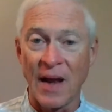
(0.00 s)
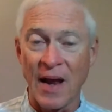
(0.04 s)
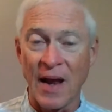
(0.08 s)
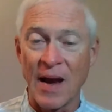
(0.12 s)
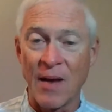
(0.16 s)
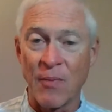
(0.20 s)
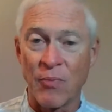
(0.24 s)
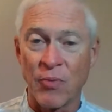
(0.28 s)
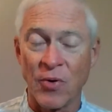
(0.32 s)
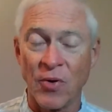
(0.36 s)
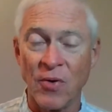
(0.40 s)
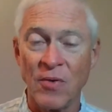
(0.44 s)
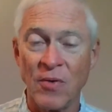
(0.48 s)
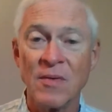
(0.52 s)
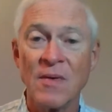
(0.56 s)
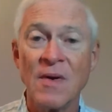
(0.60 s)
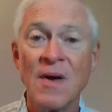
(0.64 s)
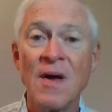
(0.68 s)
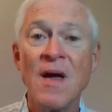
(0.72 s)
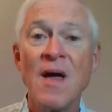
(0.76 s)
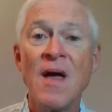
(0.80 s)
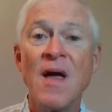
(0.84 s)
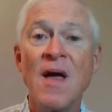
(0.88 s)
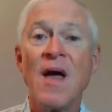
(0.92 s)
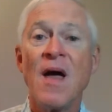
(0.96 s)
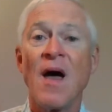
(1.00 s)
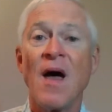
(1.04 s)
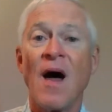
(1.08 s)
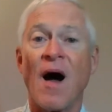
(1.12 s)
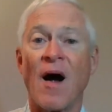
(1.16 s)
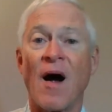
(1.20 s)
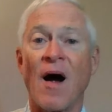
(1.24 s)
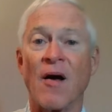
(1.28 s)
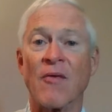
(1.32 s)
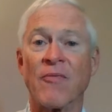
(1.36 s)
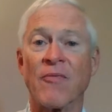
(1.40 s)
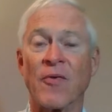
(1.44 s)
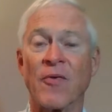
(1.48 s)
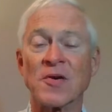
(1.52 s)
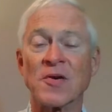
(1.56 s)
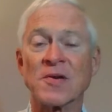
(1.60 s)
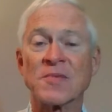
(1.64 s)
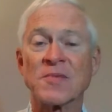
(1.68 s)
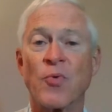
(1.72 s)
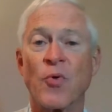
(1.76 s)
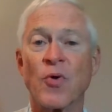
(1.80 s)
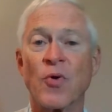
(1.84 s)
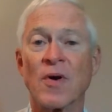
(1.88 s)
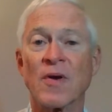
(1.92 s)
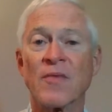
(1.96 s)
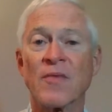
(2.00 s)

April. Our first port